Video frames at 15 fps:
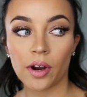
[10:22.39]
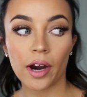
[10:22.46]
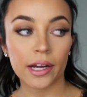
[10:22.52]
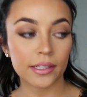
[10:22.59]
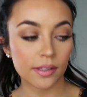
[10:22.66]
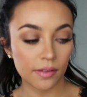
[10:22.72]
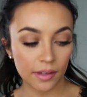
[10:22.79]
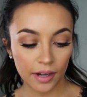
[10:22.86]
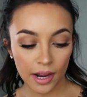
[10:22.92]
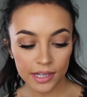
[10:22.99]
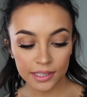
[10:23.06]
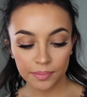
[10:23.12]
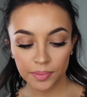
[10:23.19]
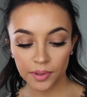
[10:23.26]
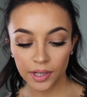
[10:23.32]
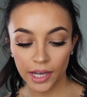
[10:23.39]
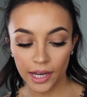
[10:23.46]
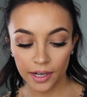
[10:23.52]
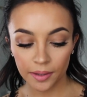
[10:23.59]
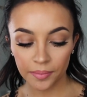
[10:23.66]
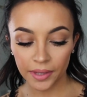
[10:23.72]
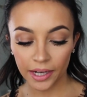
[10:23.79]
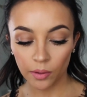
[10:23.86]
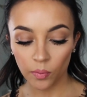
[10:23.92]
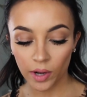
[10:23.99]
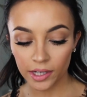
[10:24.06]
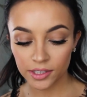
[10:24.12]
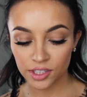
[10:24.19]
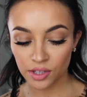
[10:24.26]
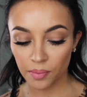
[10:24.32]
Alright, so the next beauty item that I
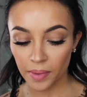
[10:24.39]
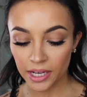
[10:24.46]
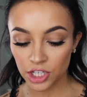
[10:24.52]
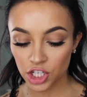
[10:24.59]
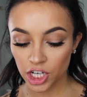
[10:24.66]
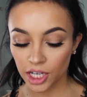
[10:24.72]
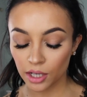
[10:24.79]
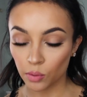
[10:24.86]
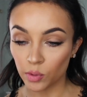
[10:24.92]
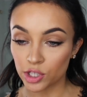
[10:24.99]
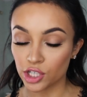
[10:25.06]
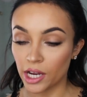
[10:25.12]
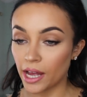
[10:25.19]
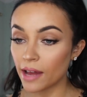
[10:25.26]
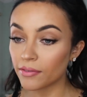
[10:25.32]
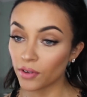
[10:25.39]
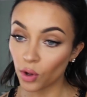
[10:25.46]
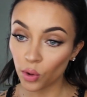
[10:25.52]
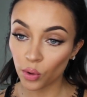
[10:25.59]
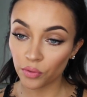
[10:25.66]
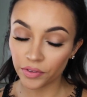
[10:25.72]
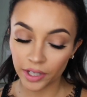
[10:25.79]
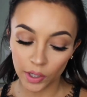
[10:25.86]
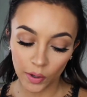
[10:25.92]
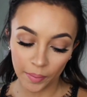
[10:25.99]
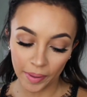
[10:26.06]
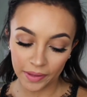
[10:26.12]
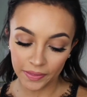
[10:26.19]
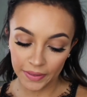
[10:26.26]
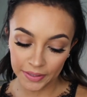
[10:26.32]
wanted to mention, which I have a whole video
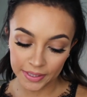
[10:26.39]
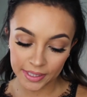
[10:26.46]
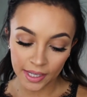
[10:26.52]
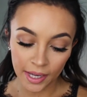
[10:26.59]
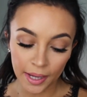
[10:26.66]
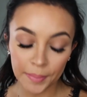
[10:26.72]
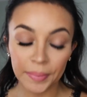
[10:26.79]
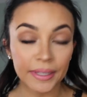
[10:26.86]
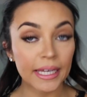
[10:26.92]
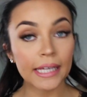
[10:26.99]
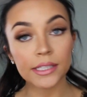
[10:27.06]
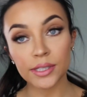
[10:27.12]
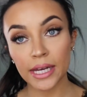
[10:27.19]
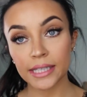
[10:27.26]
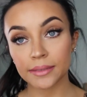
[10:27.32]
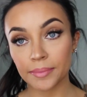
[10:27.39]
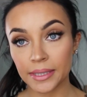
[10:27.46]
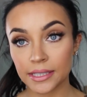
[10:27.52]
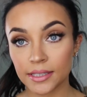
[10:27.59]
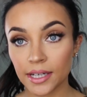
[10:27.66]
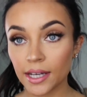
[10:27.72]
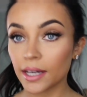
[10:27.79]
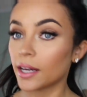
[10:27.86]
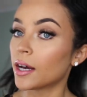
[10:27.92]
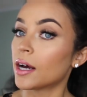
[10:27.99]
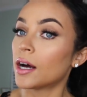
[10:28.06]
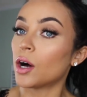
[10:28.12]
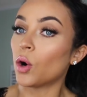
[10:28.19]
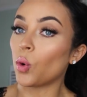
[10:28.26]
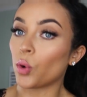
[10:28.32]
about this, but in case you guys missed it,
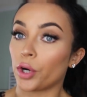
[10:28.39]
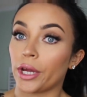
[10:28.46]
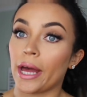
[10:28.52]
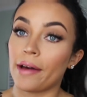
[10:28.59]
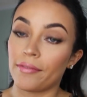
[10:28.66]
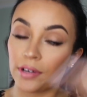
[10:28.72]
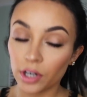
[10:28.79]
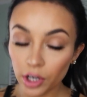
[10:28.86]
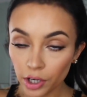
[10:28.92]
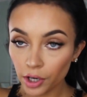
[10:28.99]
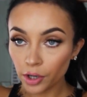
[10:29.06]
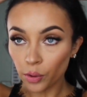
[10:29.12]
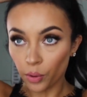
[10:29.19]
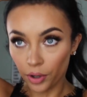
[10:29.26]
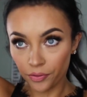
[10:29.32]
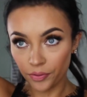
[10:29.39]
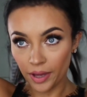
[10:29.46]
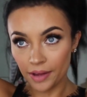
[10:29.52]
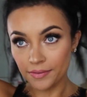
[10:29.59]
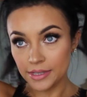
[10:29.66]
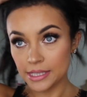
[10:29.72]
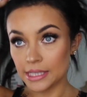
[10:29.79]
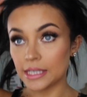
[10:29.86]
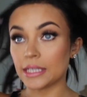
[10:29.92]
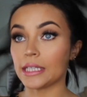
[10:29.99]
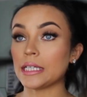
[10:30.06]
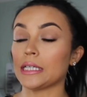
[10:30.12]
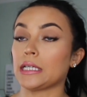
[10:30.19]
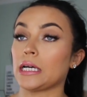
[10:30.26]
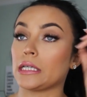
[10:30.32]
or you haven't heard, or if you haven't seen
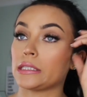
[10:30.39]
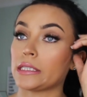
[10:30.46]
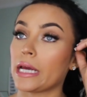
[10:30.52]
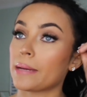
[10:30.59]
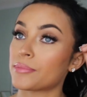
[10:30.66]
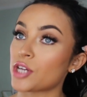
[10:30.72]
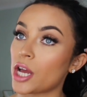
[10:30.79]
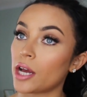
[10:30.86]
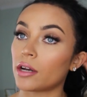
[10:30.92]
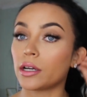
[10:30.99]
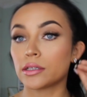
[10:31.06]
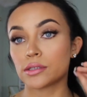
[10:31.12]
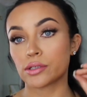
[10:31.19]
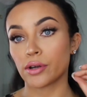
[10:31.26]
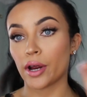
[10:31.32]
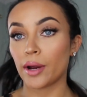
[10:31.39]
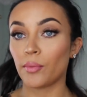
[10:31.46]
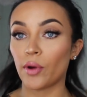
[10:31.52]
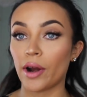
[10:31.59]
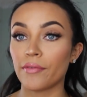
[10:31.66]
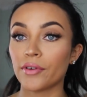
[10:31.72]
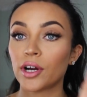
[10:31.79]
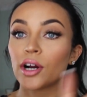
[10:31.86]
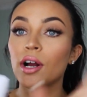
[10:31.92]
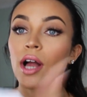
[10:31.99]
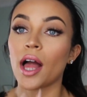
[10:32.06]
it on Snapchat, Instagram, whatever,